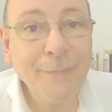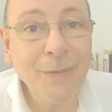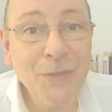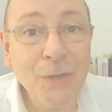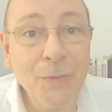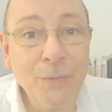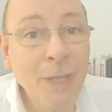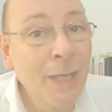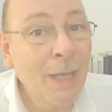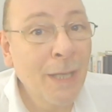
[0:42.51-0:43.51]
So,
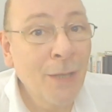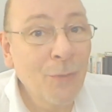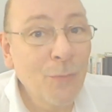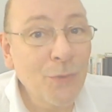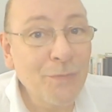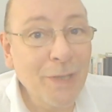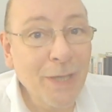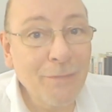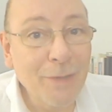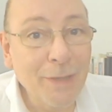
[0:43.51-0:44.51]
what's
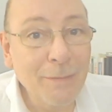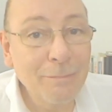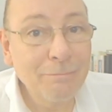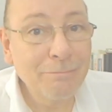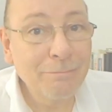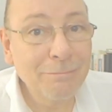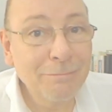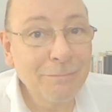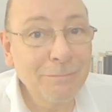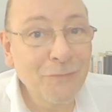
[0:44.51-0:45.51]
recovery
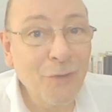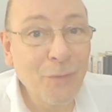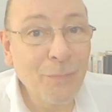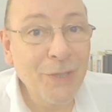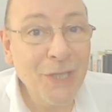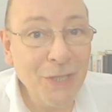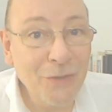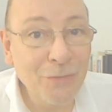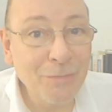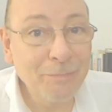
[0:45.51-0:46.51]
from
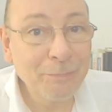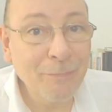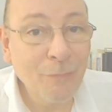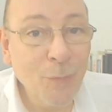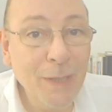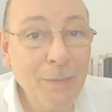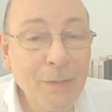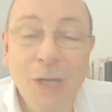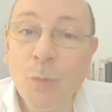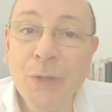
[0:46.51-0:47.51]
addiction? Well,
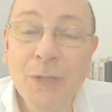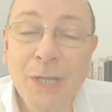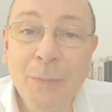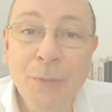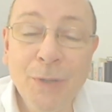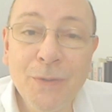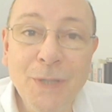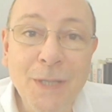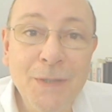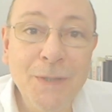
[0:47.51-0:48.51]
a one-day
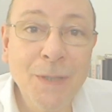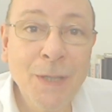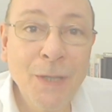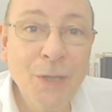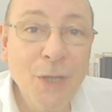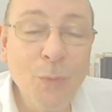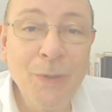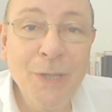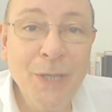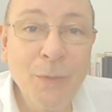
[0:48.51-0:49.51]
process, a
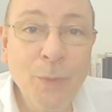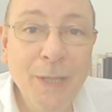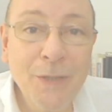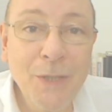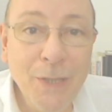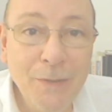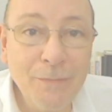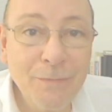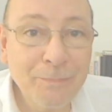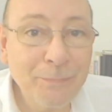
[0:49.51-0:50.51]
one-day way to live,
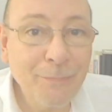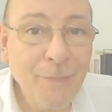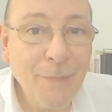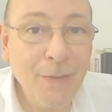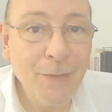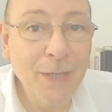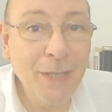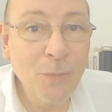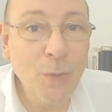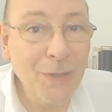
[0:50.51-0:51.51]

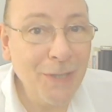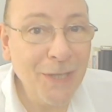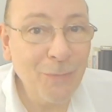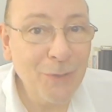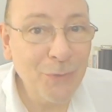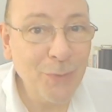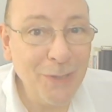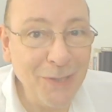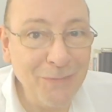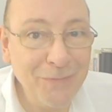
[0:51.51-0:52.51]
the one day in which we live.